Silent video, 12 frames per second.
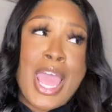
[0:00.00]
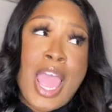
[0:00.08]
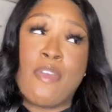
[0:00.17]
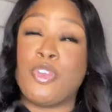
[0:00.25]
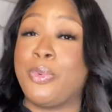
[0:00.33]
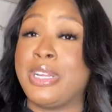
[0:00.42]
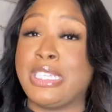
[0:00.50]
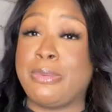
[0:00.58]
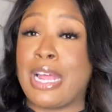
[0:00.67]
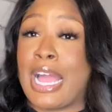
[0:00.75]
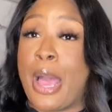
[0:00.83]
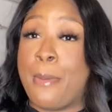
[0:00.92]
if you want to see
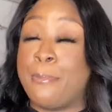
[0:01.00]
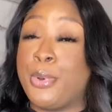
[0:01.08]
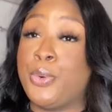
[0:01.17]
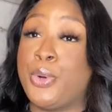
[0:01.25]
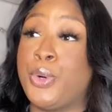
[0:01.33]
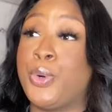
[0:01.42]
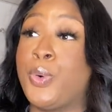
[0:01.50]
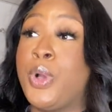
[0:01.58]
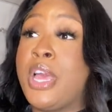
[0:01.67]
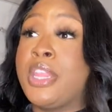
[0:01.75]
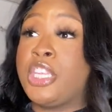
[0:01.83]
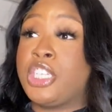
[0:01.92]
what I got in Boohoo,
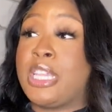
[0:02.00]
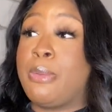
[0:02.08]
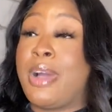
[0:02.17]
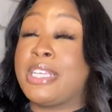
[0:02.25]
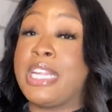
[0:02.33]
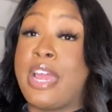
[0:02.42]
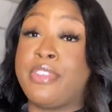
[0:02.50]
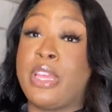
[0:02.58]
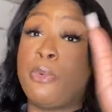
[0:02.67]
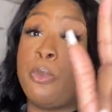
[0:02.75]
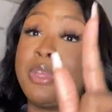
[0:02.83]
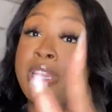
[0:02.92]
then just keep watching.
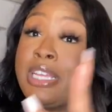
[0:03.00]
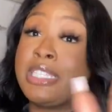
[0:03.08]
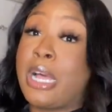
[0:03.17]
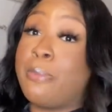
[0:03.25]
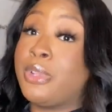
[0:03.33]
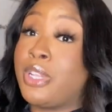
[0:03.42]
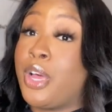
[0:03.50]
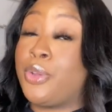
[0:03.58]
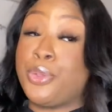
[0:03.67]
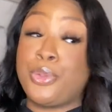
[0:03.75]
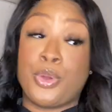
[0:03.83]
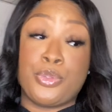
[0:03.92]
Everything will be linked down below.
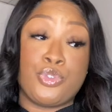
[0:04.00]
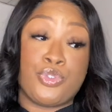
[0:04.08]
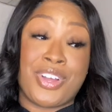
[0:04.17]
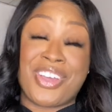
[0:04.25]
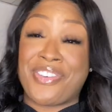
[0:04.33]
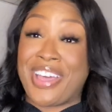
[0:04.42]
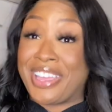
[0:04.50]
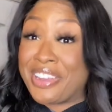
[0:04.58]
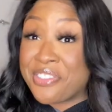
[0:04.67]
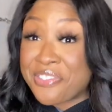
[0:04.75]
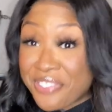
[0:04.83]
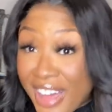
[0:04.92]
You know the drill. If I
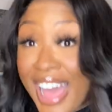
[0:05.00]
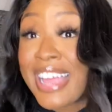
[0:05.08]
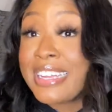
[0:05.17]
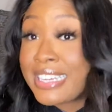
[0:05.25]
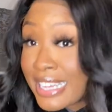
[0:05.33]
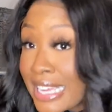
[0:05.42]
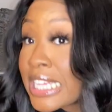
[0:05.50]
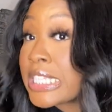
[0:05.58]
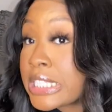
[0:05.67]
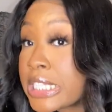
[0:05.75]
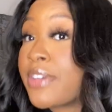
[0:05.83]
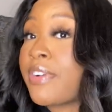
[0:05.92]
can find
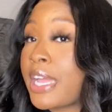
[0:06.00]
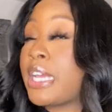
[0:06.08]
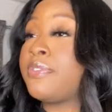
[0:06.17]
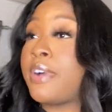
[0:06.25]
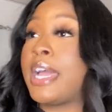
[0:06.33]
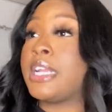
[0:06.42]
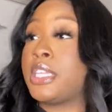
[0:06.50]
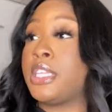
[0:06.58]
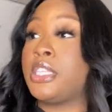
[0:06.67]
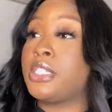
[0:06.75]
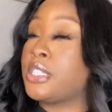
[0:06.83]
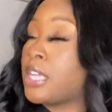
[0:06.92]
it.
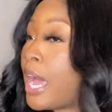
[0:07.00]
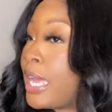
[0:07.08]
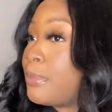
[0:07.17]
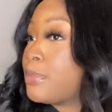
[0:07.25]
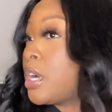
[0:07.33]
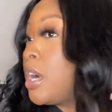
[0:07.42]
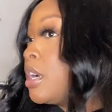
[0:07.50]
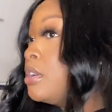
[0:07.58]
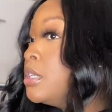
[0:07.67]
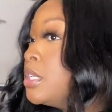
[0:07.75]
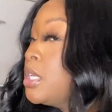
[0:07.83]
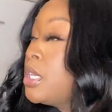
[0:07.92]
These items are
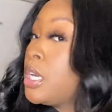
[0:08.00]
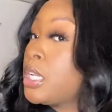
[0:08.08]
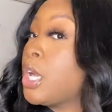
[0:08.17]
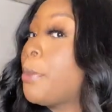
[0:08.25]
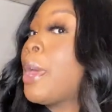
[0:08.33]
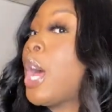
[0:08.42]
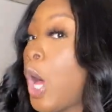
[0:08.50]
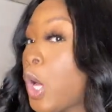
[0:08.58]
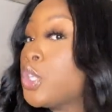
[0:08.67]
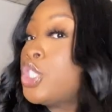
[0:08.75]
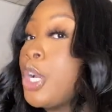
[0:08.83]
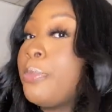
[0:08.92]
a little bit
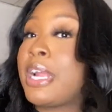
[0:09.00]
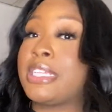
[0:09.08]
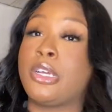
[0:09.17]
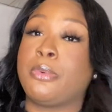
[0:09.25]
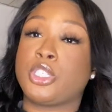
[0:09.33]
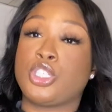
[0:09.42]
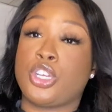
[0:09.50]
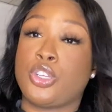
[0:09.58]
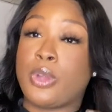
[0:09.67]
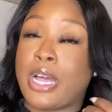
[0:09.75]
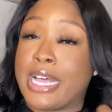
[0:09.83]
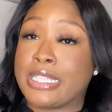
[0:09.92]
older, but I still want to show
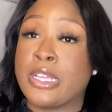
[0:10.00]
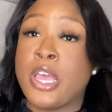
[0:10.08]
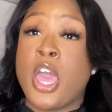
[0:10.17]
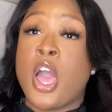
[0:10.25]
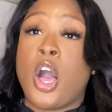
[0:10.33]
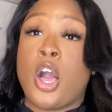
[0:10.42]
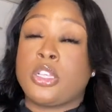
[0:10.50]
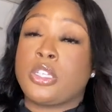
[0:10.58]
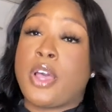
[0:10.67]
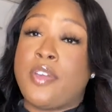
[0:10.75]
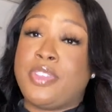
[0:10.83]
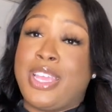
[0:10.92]
you guys. Also,
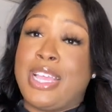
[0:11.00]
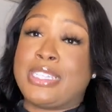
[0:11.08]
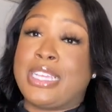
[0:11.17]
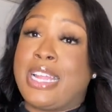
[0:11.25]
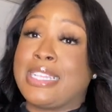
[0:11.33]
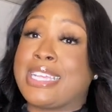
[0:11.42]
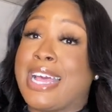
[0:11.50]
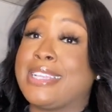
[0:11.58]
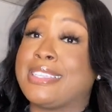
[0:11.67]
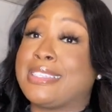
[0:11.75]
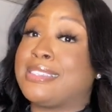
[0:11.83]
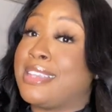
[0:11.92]
everything is in a
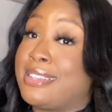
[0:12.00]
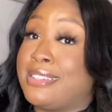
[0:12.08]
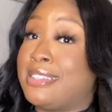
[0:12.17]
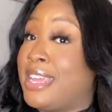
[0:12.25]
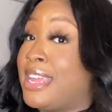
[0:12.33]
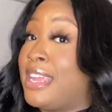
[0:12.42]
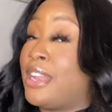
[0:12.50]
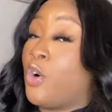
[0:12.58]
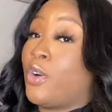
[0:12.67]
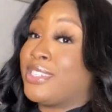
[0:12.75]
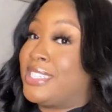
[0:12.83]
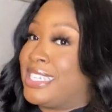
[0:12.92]
size 16
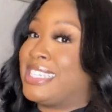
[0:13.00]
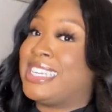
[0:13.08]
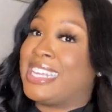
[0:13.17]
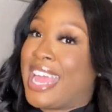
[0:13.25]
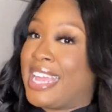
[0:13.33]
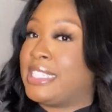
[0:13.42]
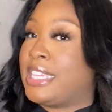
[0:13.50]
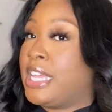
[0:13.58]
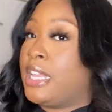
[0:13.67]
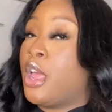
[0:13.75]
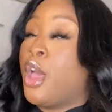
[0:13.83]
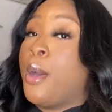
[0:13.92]
or 16,
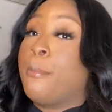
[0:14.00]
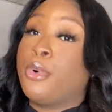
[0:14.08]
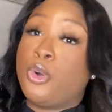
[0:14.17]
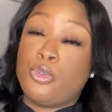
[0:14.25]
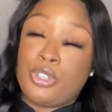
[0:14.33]
18. Boohoo